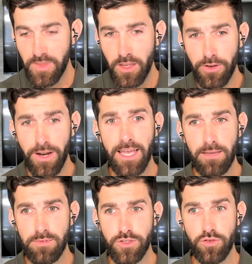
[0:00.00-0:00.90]
you're not
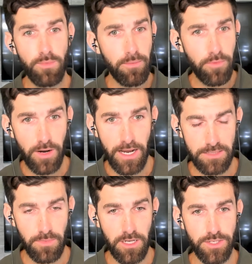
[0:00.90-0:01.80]
able to remember
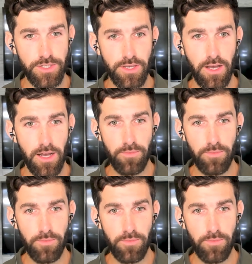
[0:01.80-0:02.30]
as much.